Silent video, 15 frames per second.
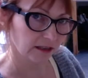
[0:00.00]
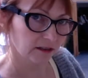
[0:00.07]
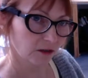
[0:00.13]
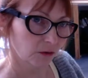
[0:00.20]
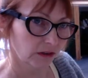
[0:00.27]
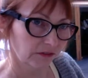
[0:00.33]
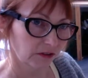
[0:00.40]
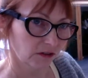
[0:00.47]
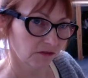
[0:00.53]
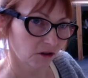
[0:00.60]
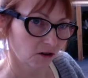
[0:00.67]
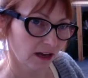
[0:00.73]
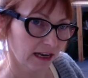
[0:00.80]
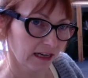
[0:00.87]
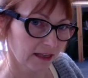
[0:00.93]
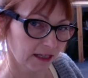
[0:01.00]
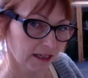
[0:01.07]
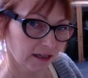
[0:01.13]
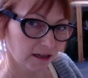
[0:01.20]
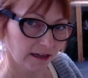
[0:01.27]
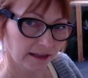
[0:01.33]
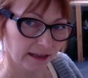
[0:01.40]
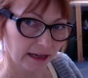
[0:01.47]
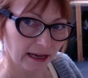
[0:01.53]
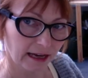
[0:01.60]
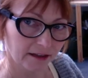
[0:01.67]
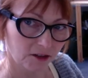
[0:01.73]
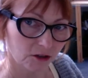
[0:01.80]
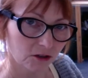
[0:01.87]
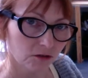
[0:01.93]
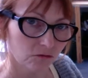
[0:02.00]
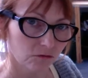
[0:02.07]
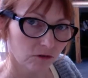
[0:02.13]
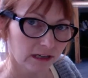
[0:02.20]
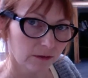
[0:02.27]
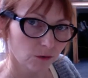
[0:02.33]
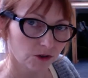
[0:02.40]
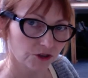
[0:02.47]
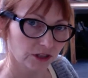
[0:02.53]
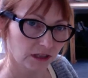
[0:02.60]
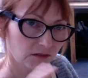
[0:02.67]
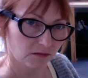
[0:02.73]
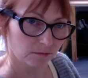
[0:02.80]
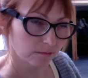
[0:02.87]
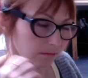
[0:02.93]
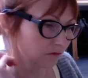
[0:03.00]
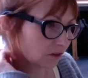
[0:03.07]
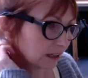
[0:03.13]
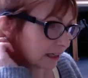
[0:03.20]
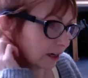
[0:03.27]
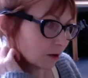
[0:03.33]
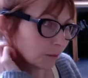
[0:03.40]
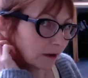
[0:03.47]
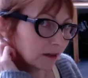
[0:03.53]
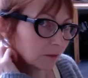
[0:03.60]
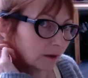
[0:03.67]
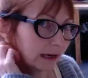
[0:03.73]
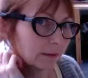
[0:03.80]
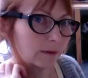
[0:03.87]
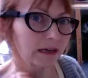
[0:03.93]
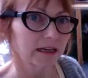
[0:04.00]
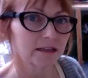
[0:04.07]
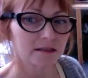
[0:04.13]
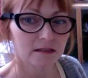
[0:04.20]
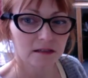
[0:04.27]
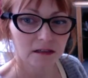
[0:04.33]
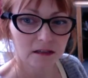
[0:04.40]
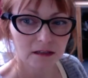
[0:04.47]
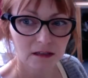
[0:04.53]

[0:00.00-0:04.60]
So if you've got anything like that, you can rewatch this video, by the way, when it's